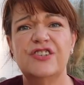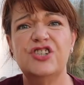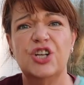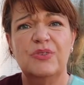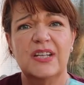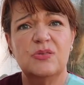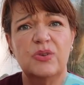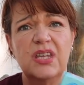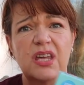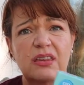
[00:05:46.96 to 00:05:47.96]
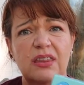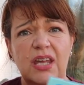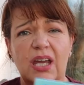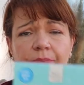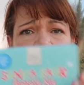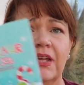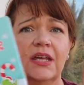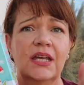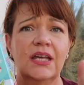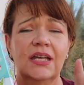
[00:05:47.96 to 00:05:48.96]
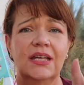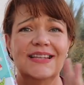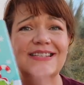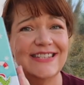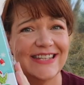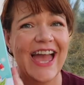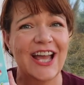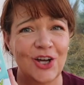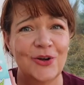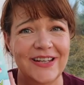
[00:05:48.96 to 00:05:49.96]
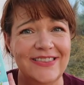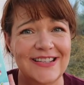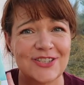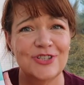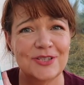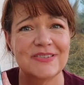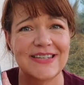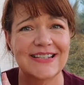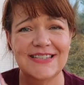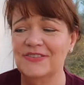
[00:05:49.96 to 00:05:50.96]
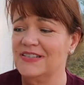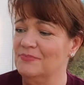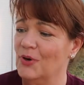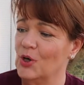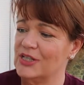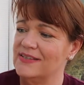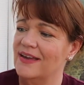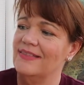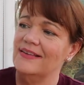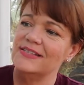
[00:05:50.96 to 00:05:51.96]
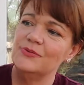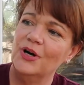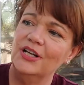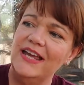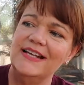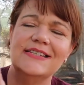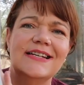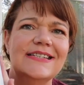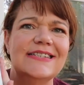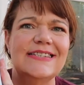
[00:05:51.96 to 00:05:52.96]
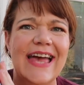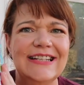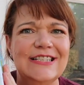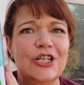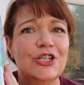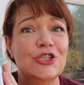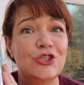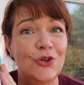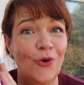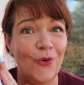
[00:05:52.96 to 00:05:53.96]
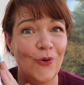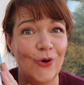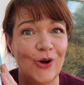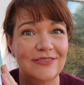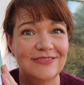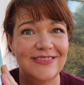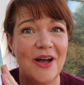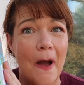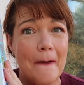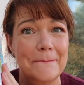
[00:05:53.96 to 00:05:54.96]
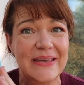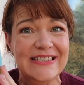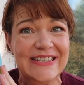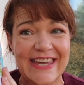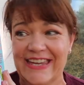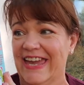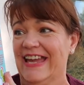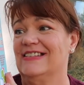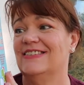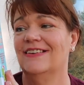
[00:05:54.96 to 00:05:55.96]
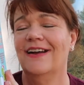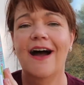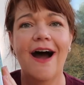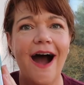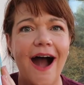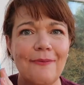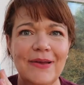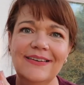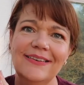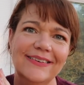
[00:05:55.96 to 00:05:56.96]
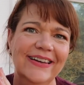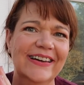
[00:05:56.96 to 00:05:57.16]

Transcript: have shown this with the other thing. This is again going in this Christmas activity box. This one is Santa Saw Biscuit Kit. I mean,